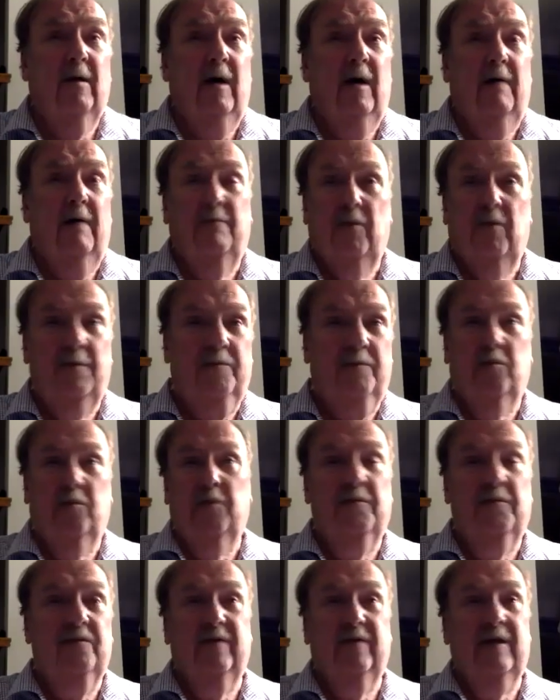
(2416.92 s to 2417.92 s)
move through
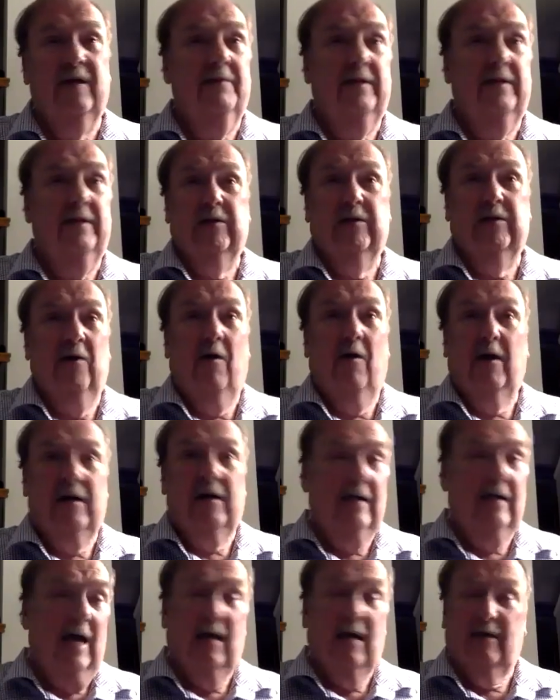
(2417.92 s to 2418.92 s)
a museum in the dark,
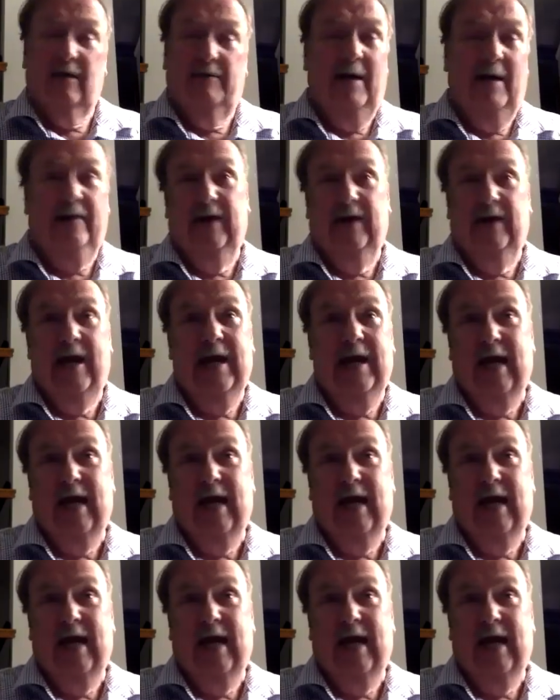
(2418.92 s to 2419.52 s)
and I expect that